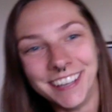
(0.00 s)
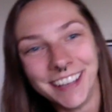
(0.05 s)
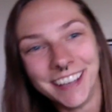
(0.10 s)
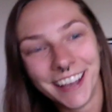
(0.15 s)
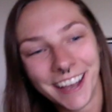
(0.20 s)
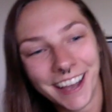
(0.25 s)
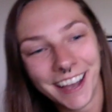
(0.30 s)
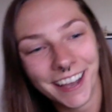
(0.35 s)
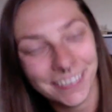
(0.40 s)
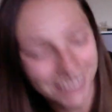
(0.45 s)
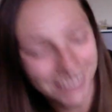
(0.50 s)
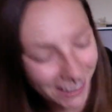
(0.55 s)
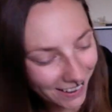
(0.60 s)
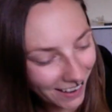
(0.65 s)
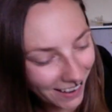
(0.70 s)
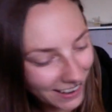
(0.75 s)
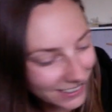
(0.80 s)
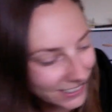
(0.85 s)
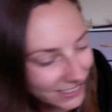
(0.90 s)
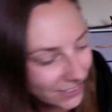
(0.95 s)
Um, all
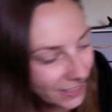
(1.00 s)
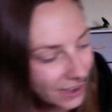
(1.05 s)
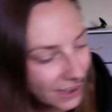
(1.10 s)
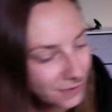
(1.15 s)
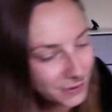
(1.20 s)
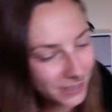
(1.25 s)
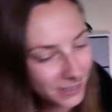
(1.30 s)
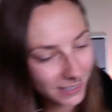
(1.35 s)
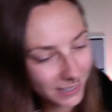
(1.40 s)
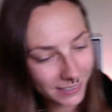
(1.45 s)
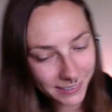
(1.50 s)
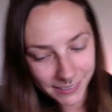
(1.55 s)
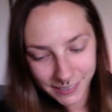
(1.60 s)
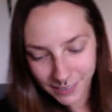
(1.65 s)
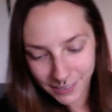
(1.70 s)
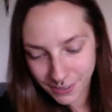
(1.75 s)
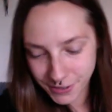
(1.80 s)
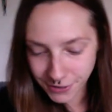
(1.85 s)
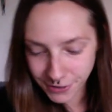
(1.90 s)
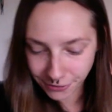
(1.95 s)
right, so that was
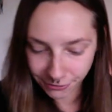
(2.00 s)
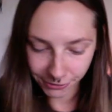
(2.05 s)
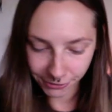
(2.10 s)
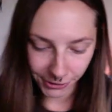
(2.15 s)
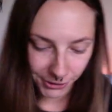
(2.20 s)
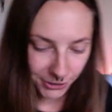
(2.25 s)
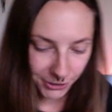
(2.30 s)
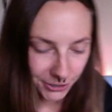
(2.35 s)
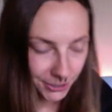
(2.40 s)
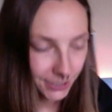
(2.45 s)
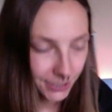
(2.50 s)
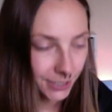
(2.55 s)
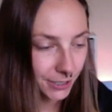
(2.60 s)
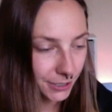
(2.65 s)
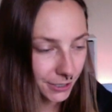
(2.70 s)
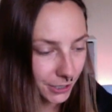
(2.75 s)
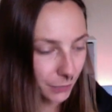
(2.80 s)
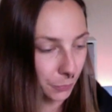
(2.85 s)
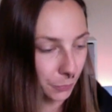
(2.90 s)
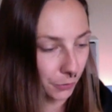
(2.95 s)
the first
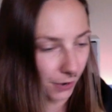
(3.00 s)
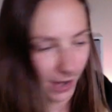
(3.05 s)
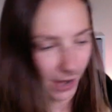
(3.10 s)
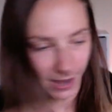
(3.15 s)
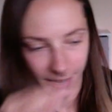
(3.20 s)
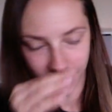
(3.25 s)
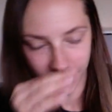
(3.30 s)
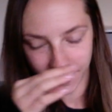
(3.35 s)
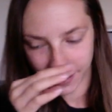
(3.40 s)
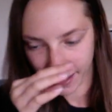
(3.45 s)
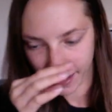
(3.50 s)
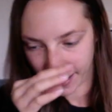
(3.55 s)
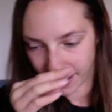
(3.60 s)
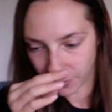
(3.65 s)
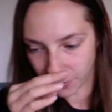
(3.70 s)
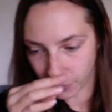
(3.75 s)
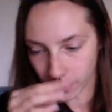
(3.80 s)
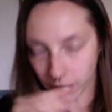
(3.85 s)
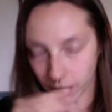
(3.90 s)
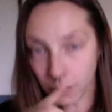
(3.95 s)
spread,
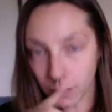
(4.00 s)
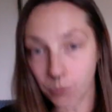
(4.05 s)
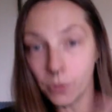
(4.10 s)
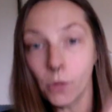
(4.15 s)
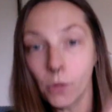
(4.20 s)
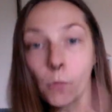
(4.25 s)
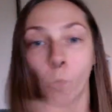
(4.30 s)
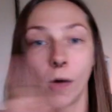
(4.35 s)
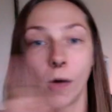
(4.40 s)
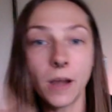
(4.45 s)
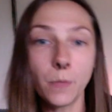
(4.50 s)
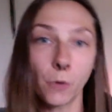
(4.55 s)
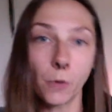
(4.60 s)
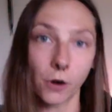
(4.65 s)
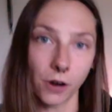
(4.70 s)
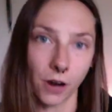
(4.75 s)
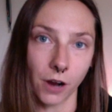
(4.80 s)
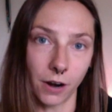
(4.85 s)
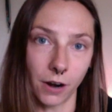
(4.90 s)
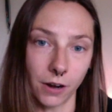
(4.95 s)
and we're going to pull one more
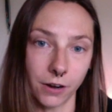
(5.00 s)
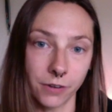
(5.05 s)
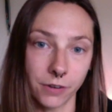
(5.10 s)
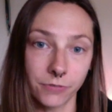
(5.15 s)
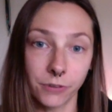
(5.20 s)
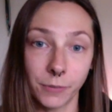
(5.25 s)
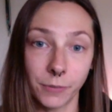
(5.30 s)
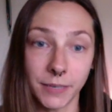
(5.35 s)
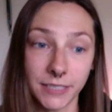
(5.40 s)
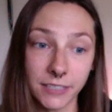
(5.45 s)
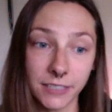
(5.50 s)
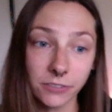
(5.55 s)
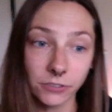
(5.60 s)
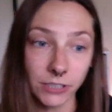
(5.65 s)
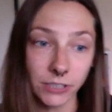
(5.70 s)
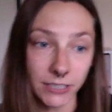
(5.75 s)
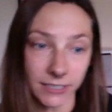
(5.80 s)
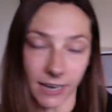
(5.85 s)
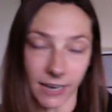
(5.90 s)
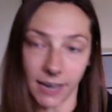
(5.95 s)
card from a
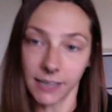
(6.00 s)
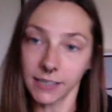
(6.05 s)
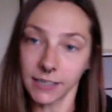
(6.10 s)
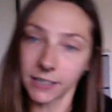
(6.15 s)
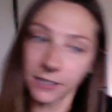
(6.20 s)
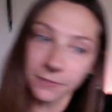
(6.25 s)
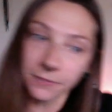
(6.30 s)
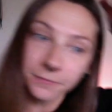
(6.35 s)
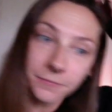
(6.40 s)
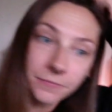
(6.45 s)
different deck.